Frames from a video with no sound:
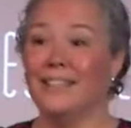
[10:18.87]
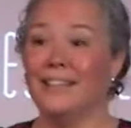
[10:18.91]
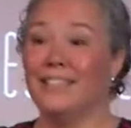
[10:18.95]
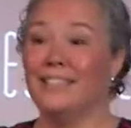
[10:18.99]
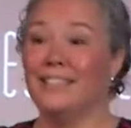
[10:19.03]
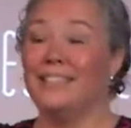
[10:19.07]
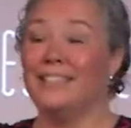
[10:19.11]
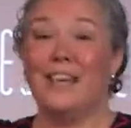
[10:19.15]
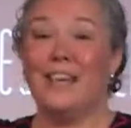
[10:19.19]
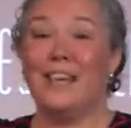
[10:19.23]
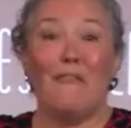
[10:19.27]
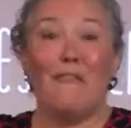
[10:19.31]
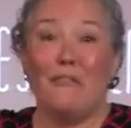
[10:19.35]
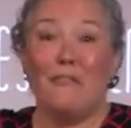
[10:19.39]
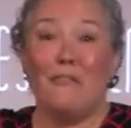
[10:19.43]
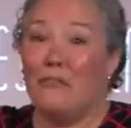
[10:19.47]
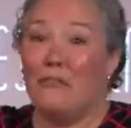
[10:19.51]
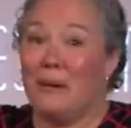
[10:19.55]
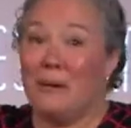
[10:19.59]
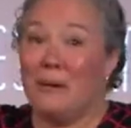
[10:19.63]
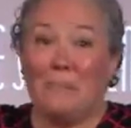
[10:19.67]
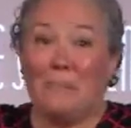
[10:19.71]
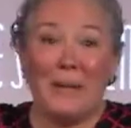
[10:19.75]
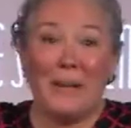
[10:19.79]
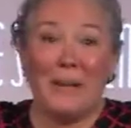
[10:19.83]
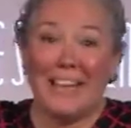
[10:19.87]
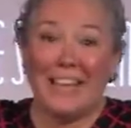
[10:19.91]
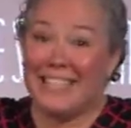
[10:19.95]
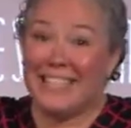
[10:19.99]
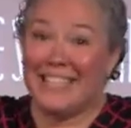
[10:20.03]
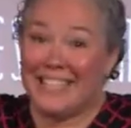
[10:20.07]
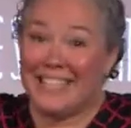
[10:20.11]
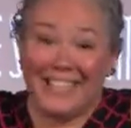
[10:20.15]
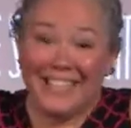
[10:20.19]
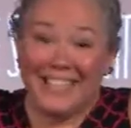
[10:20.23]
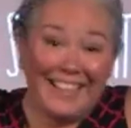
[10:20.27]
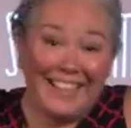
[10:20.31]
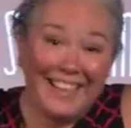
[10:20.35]
Suffer in
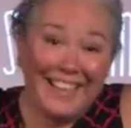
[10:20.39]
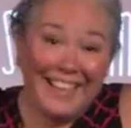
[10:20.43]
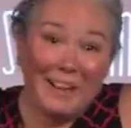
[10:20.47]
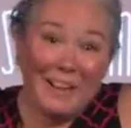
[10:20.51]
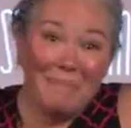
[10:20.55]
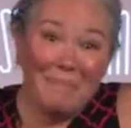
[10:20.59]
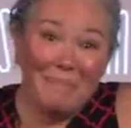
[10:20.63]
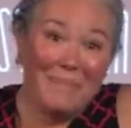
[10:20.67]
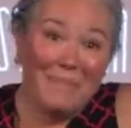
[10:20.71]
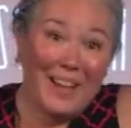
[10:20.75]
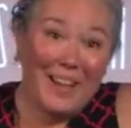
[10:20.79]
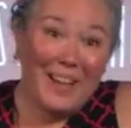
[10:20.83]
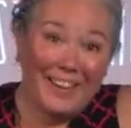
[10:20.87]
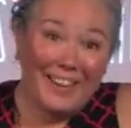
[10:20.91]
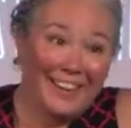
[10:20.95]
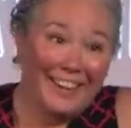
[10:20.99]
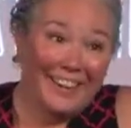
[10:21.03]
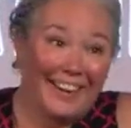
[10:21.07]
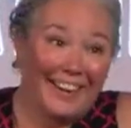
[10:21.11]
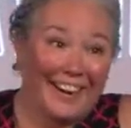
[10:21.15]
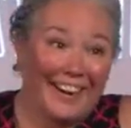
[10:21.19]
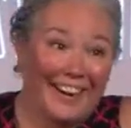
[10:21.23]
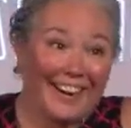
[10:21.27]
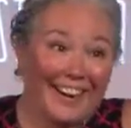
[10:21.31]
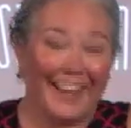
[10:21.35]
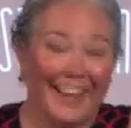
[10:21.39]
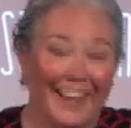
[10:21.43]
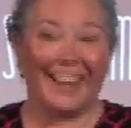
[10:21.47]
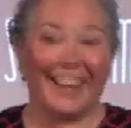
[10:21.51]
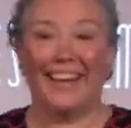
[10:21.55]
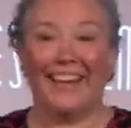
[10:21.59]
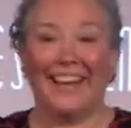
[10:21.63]
peace till I get better.